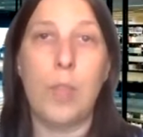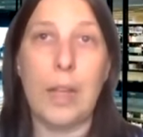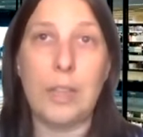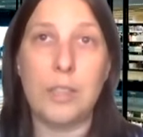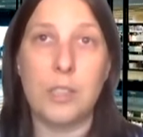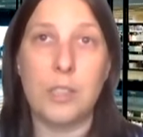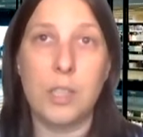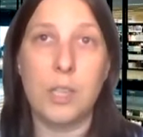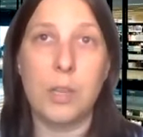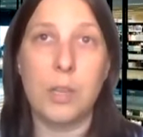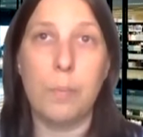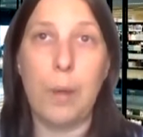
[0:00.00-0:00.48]

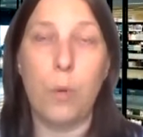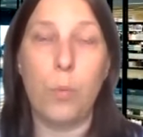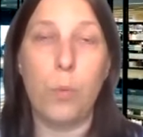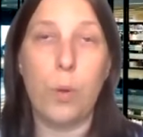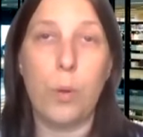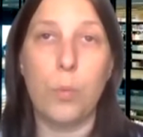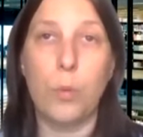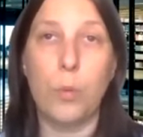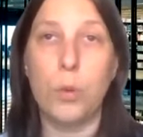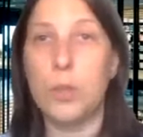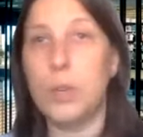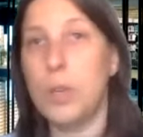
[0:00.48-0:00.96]
That's the amount
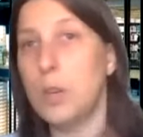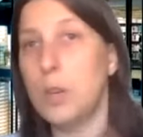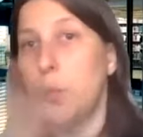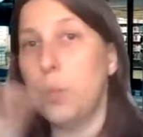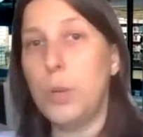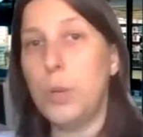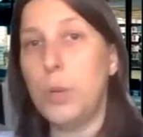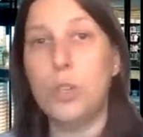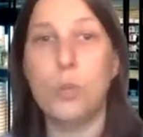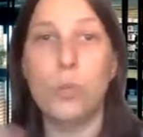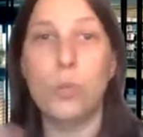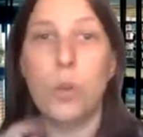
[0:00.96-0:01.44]
we will need.
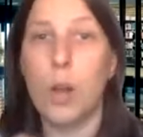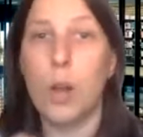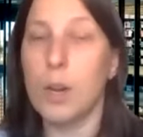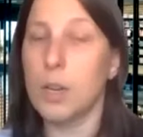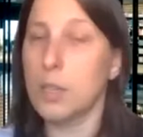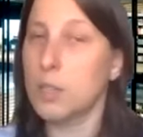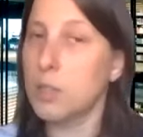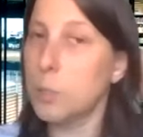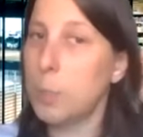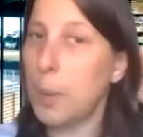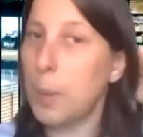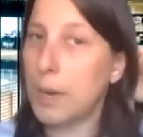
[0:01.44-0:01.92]
We do not
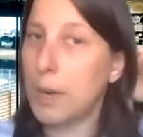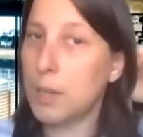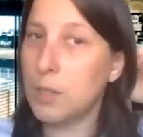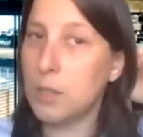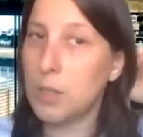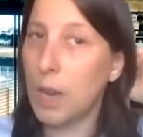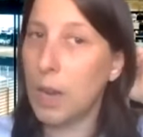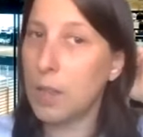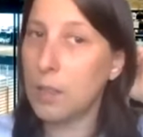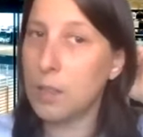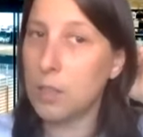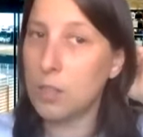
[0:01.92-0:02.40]

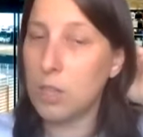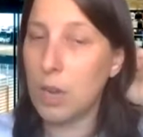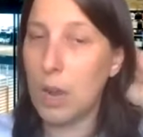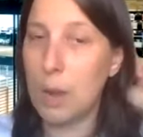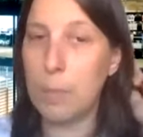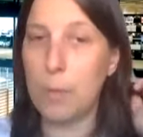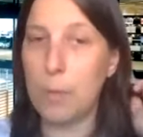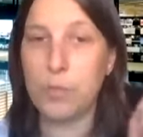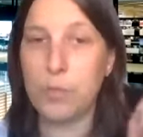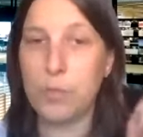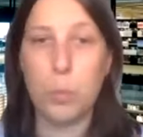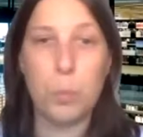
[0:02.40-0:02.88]
expect at the
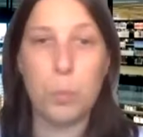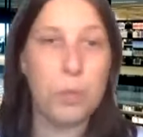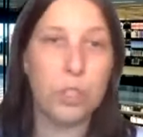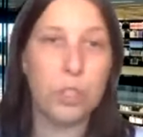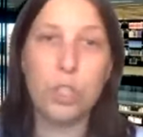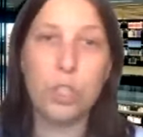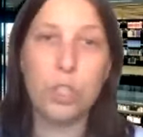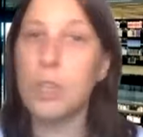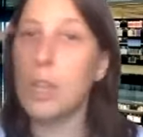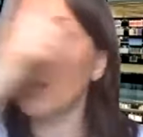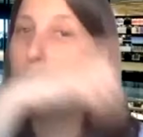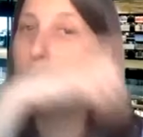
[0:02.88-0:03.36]
time of
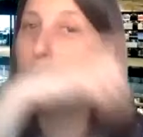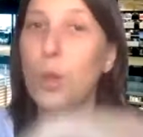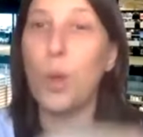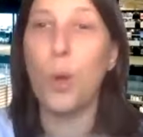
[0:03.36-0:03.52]
submission that